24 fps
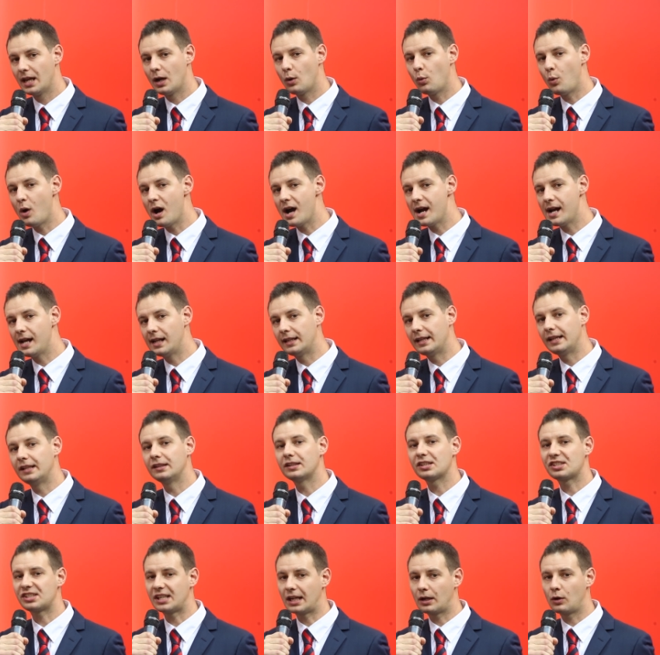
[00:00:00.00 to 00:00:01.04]
while in
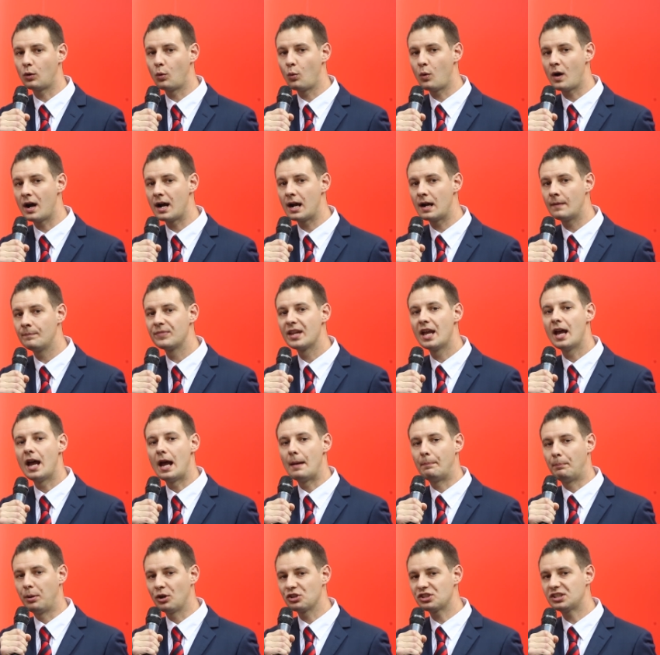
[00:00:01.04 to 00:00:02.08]
the second one,
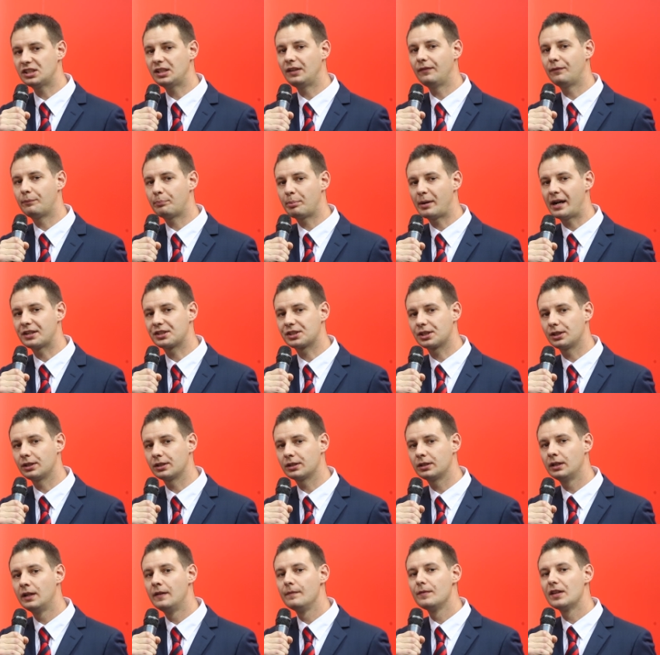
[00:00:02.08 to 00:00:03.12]
a positive
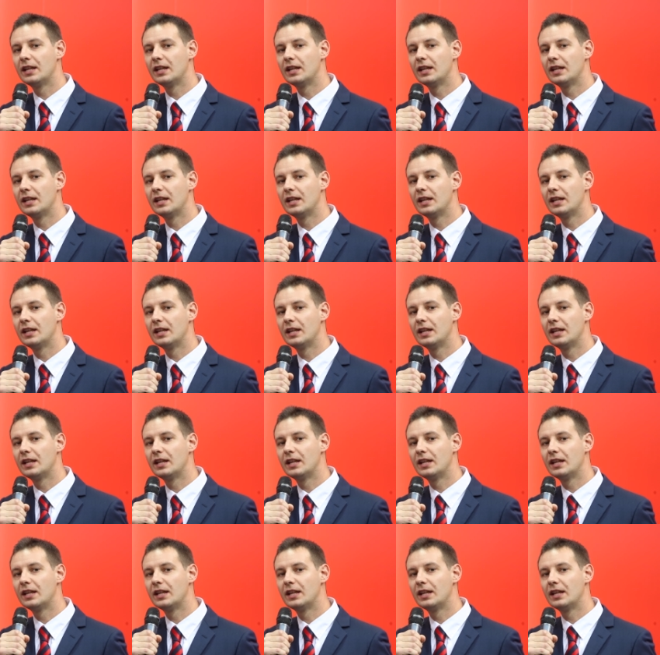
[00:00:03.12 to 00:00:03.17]
pressure